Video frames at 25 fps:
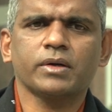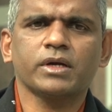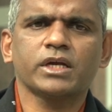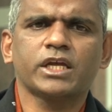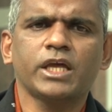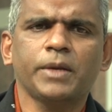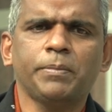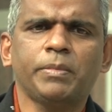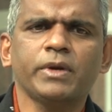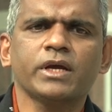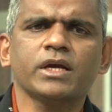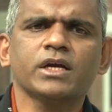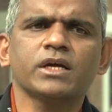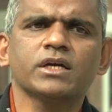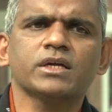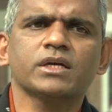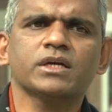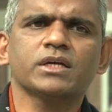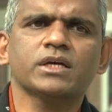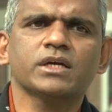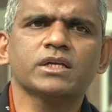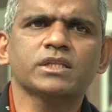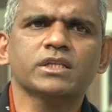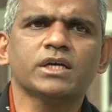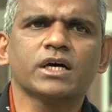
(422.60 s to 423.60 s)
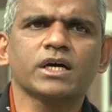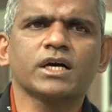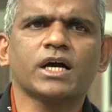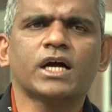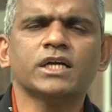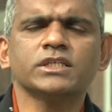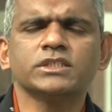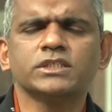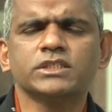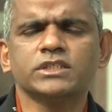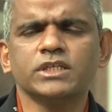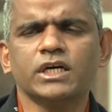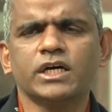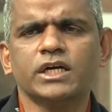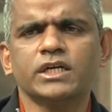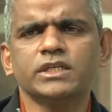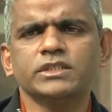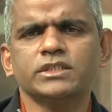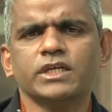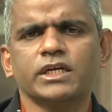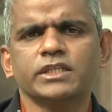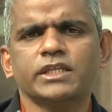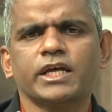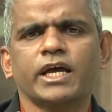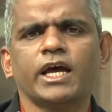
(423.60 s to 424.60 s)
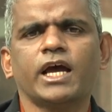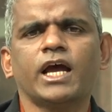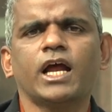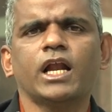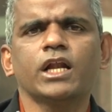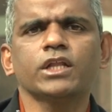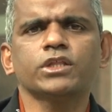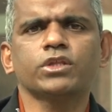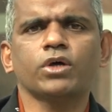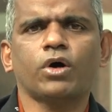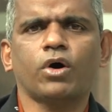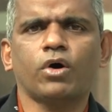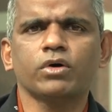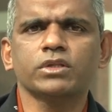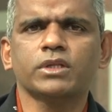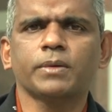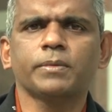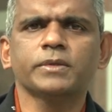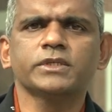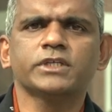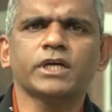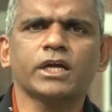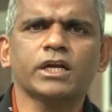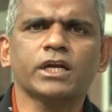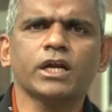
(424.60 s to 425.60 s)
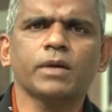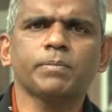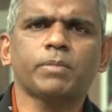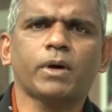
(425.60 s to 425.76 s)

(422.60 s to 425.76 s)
keeping the concerns and the health of the general